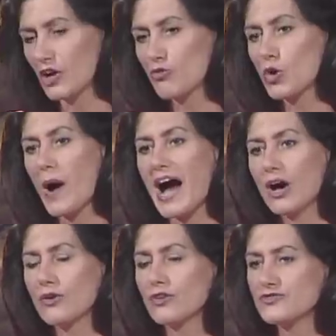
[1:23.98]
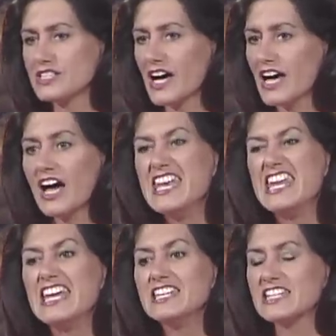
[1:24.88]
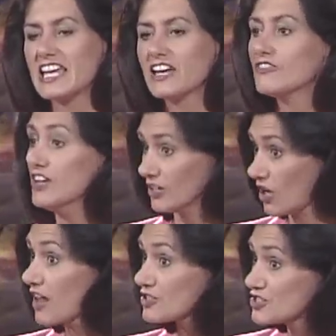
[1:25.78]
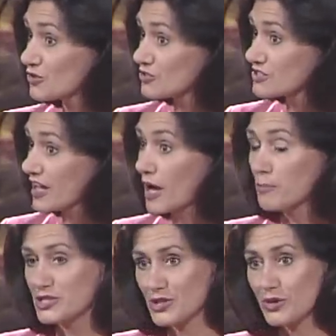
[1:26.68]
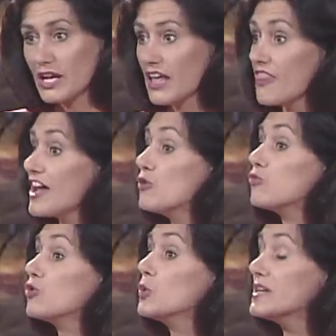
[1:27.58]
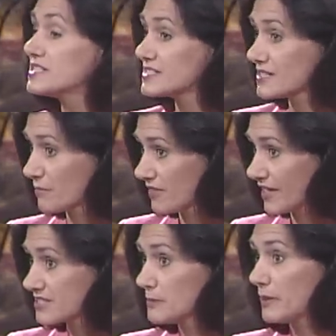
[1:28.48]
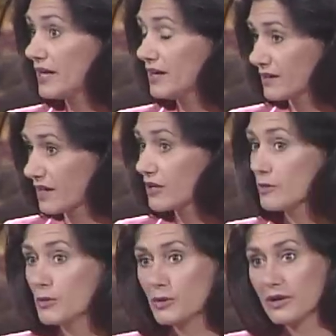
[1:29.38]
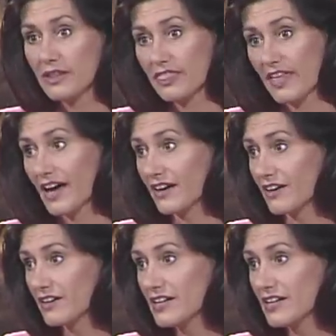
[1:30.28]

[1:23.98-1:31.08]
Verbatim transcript: it grew out of a, a, need to give college students an opportunity, and then exactly. grew into something exactly. to be a, a, community theater.